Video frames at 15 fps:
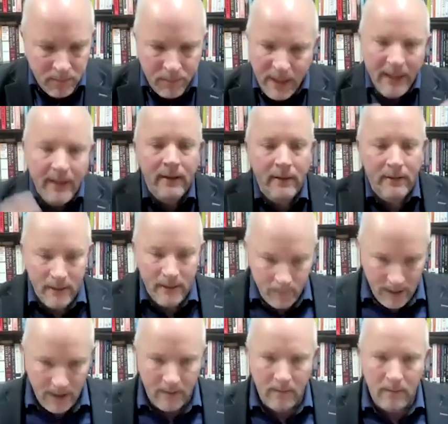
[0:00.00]
bigger than
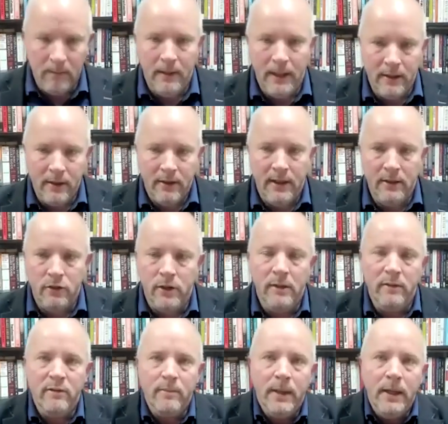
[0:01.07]
me that
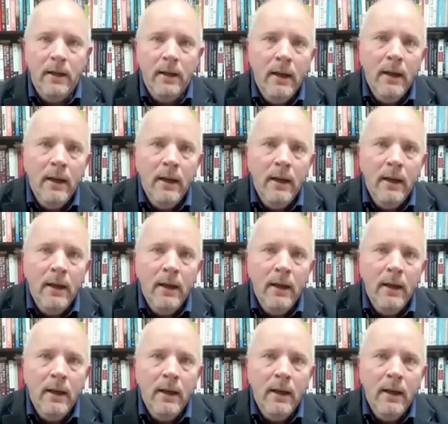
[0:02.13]
drives me."